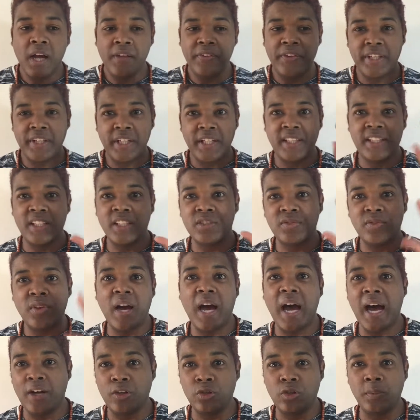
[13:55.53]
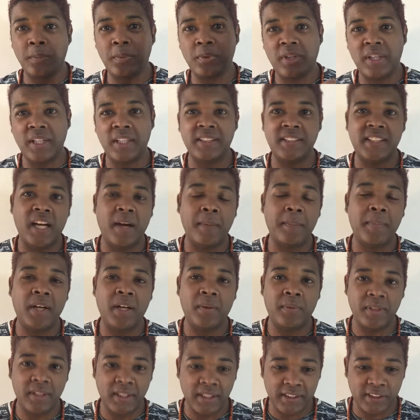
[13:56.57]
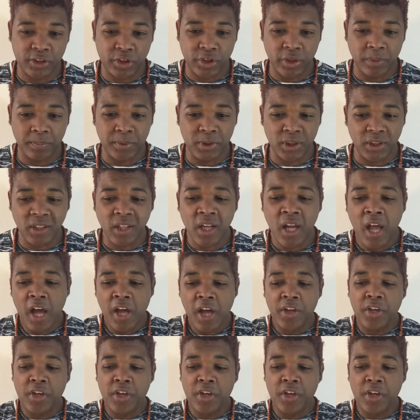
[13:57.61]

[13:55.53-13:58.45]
The details for how to book it is down below in the description.